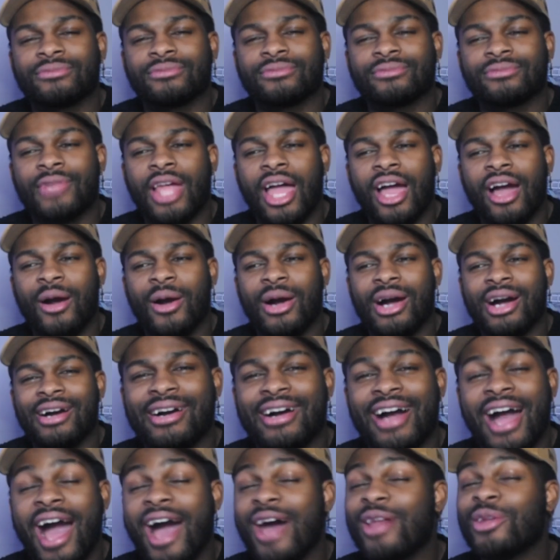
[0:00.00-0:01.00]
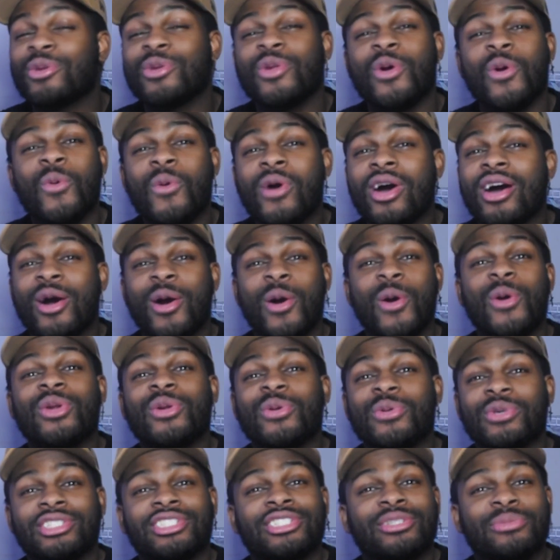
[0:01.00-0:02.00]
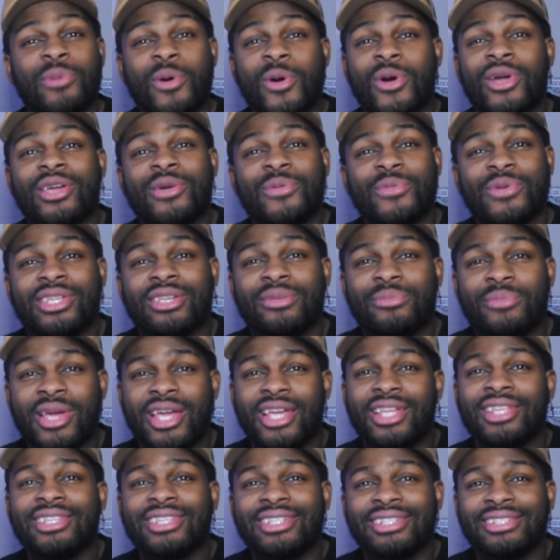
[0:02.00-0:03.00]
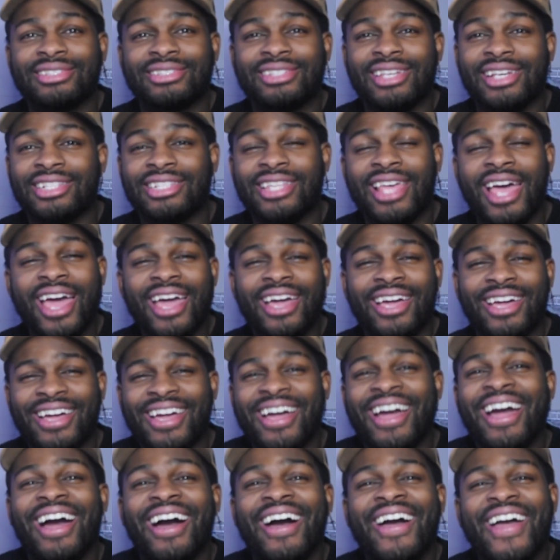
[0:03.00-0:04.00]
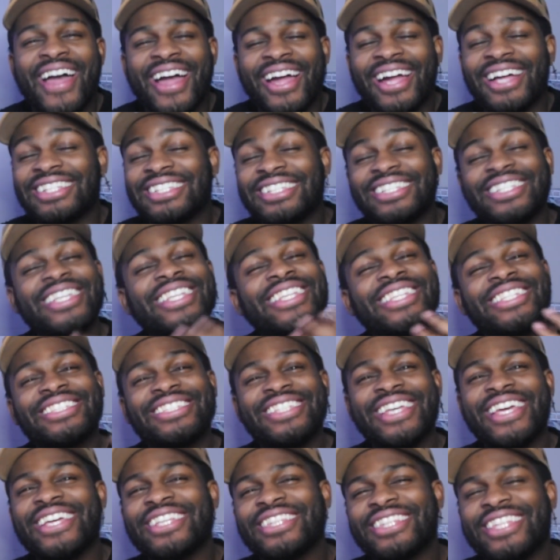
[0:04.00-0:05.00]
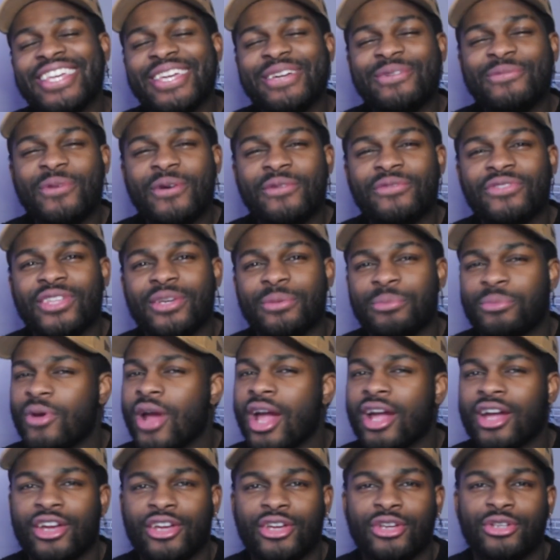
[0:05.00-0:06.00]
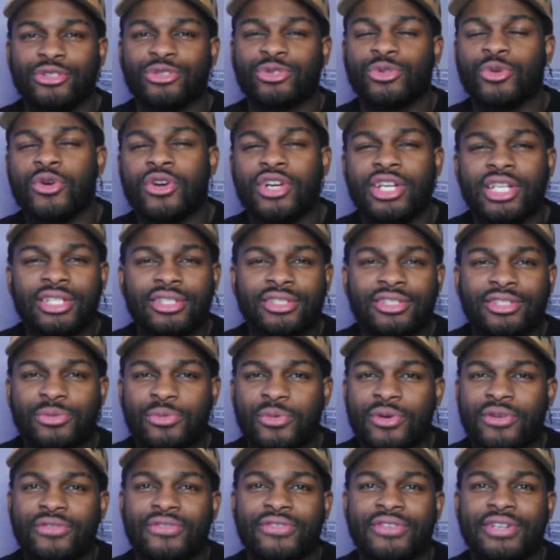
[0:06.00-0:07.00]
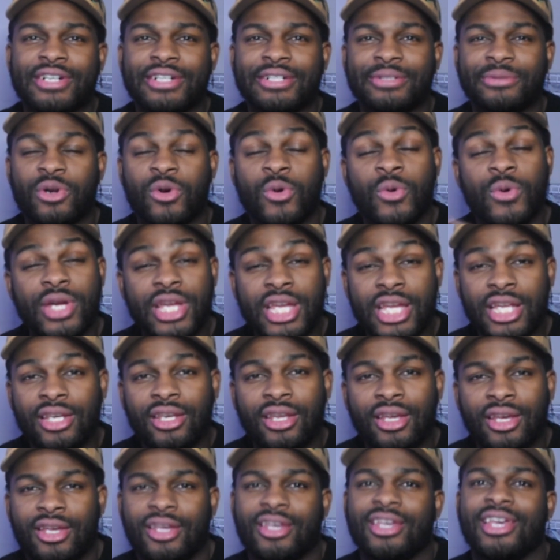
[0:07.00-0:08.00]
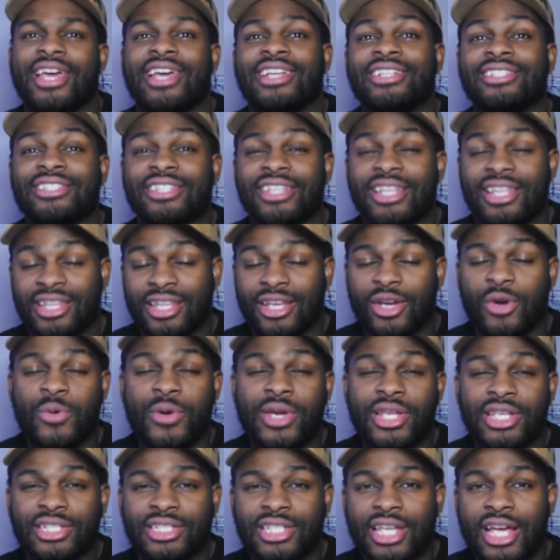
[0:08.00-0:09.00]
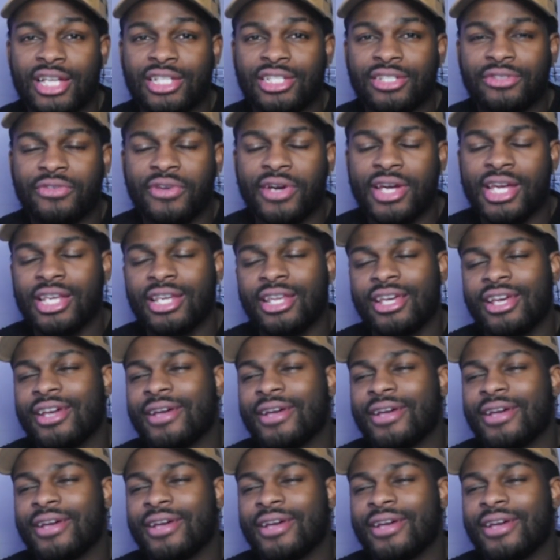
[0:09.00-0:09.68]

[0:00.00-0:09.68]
Now, I don't know what Oda was smoking when he made this attack, because he did the same thing with the Brachiosaurus with Queen and the Queen and Sanji fight.